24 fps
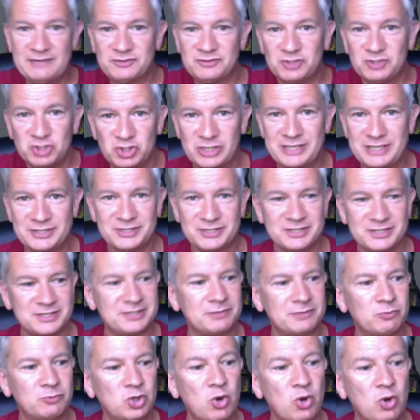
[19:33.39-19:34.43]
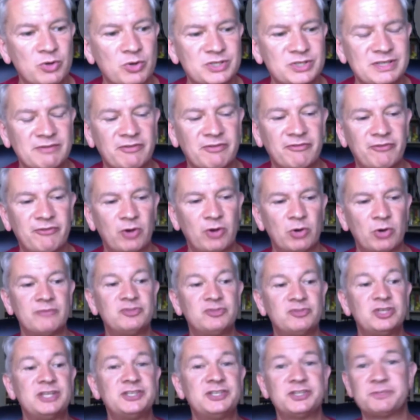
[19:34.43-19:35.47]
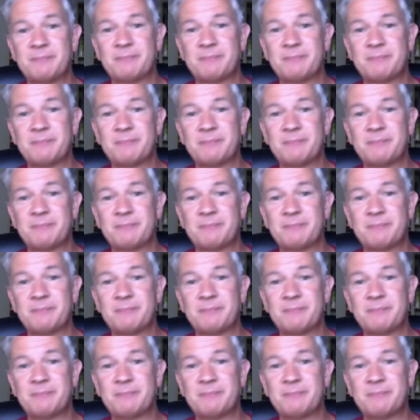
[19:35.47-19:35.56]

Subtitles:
in Jesus and would call yourself a follower of Jesus.